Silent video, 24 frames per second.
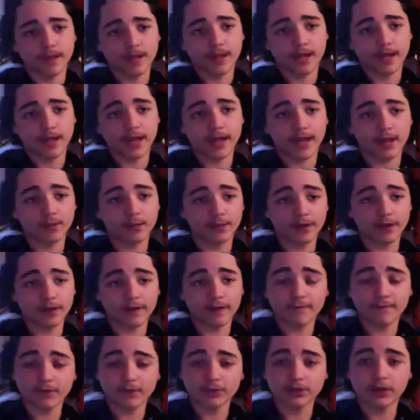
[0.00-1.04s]
and when
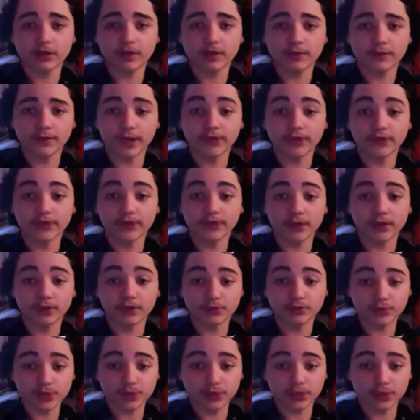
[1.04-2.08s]
I first heard of it, I thought it
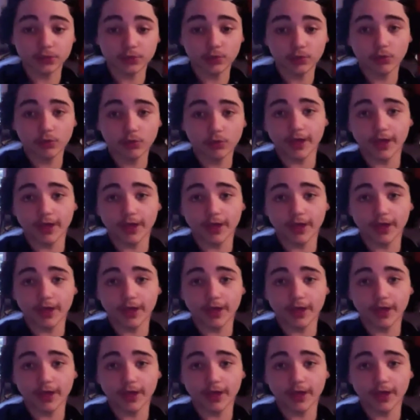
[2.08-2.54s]
was really cool.